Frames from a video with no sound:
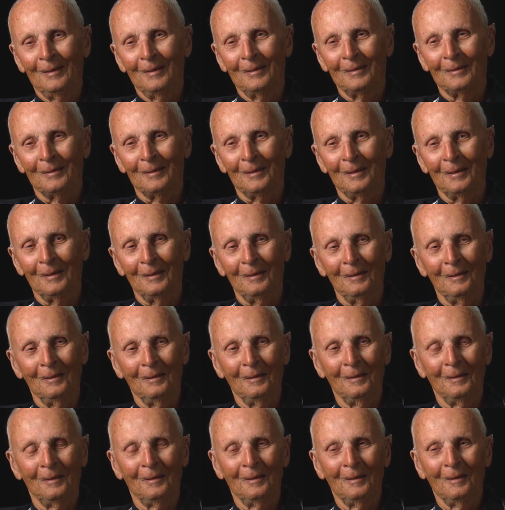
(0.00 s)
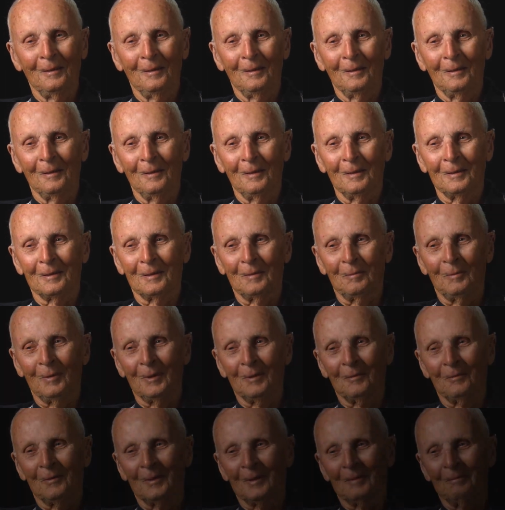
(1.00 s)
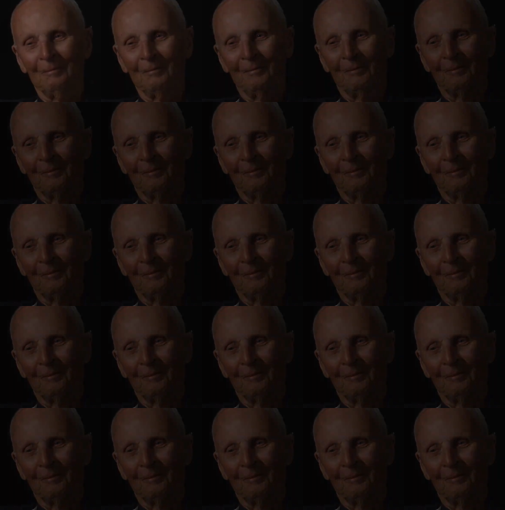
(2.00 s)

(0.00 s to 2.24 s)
so that's a bit of it.